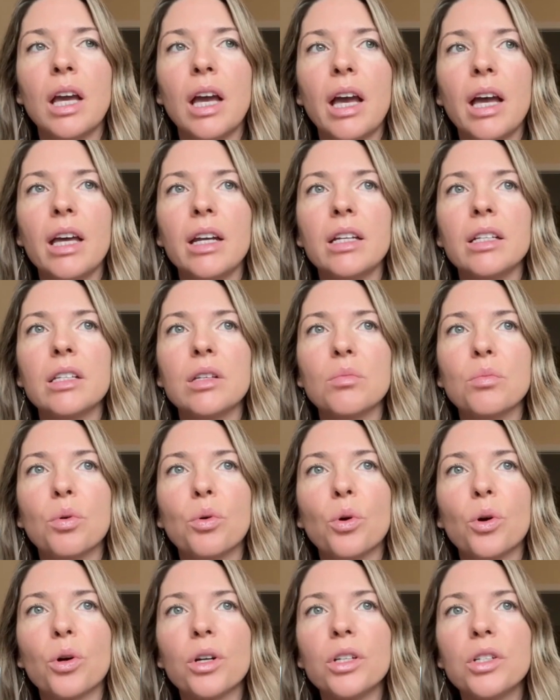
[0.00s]
And it's
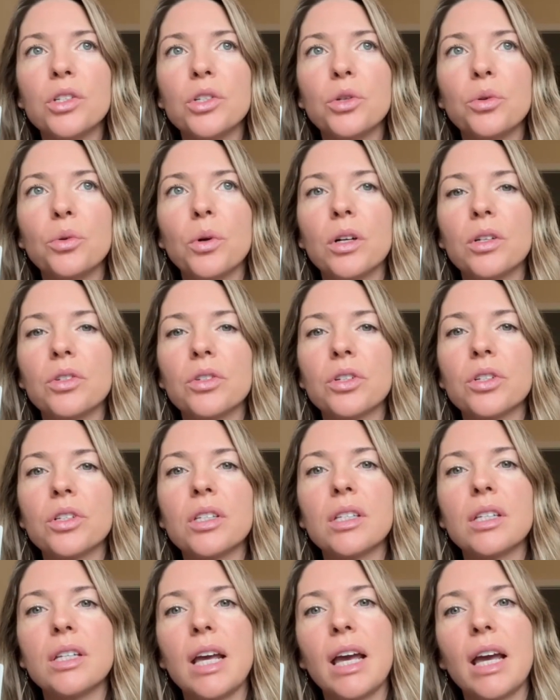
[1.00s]
important to
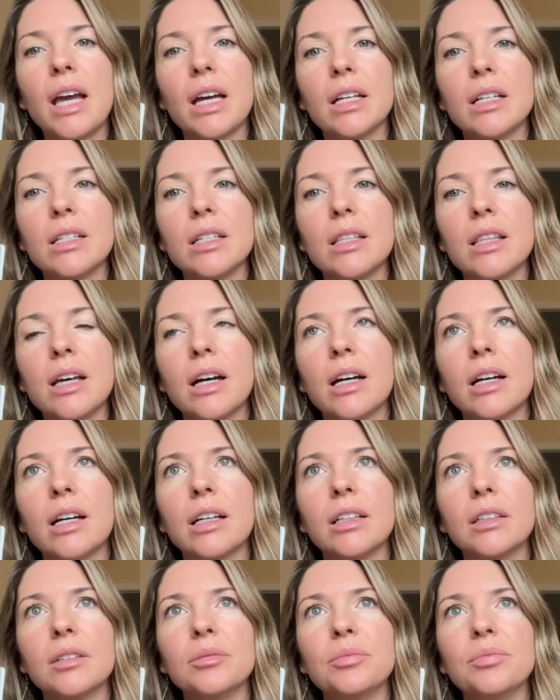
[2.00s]
understand
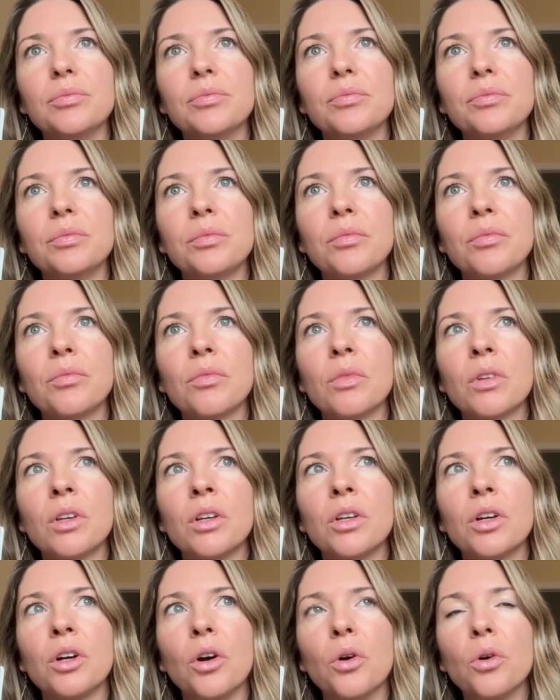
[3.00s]
that
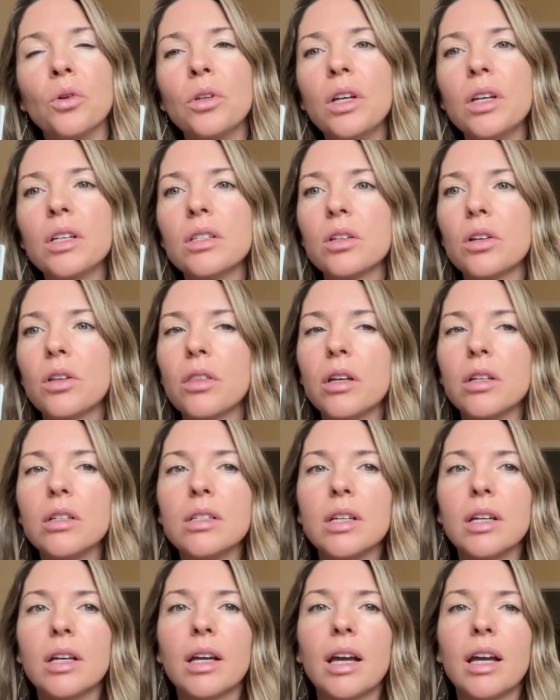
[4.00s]
you're only as
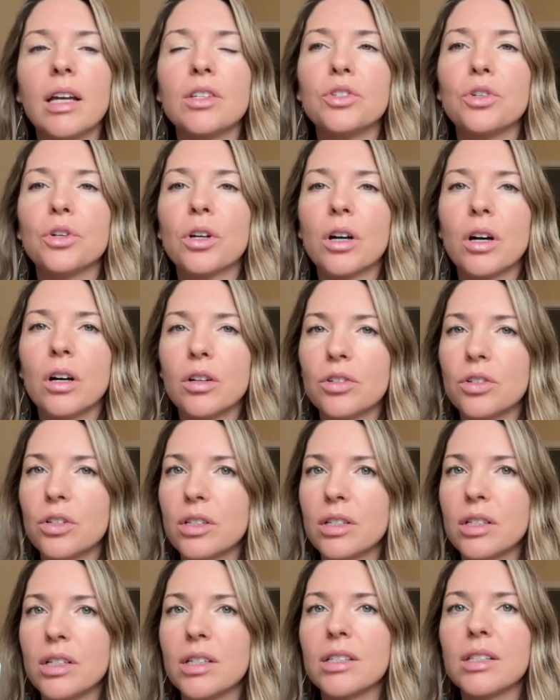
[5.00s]
authentic as your
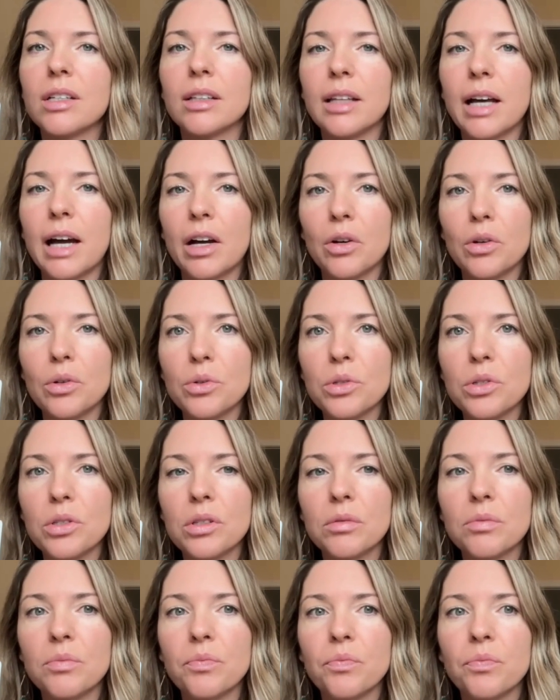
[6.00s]
consciousness allows.
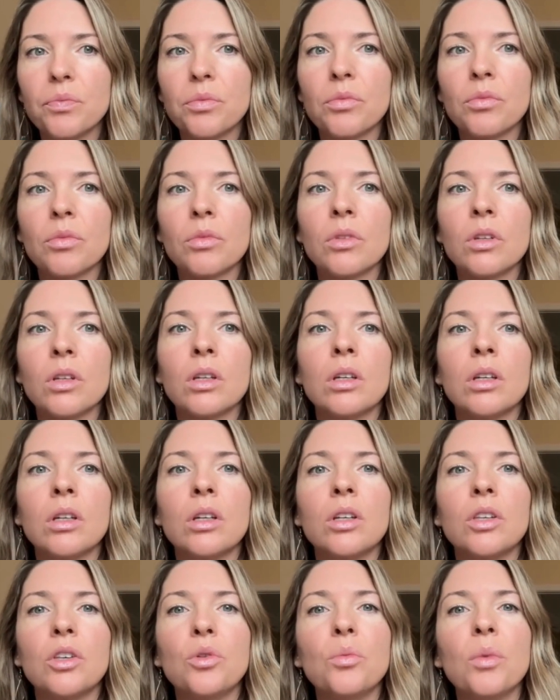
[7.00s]

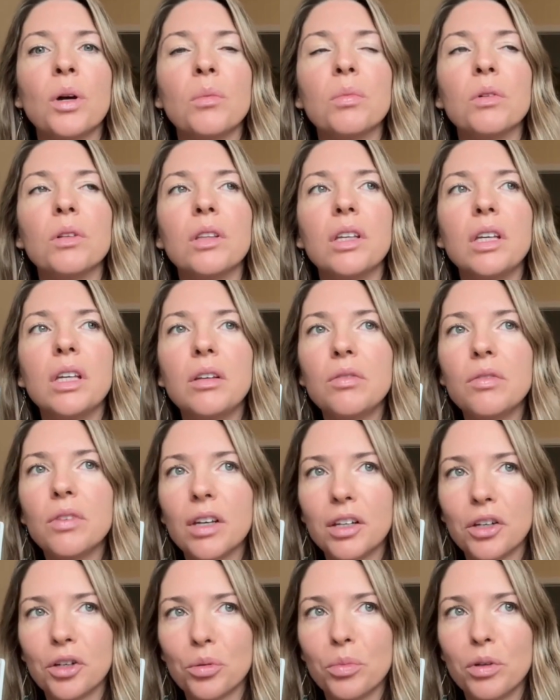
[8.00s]
You might believe
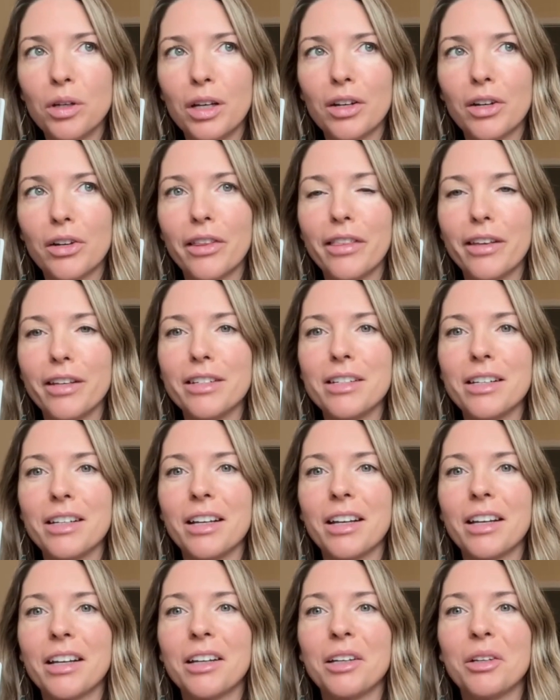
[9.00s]
that you're being
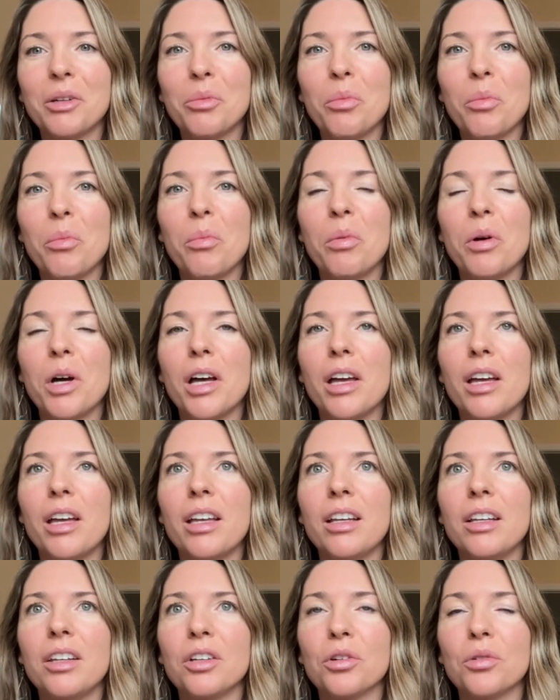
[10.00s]
authentic,
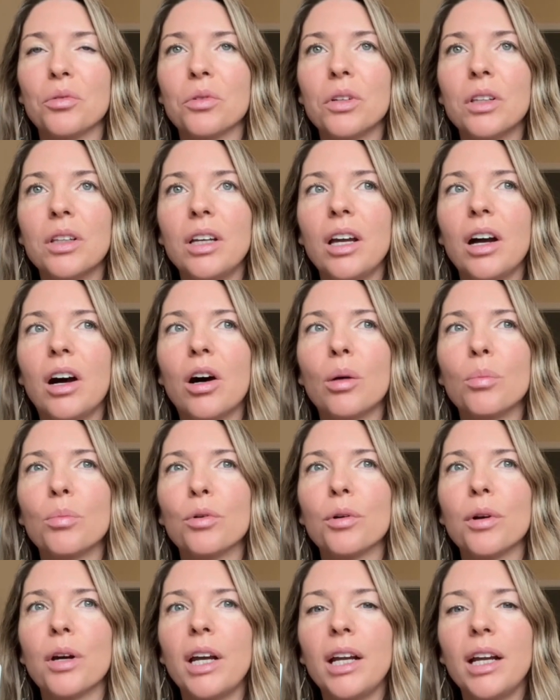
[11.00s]
but you're really
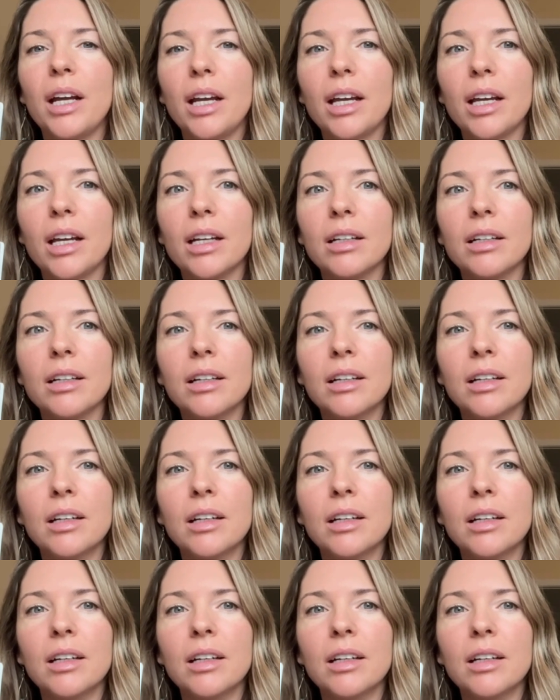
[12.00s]
operating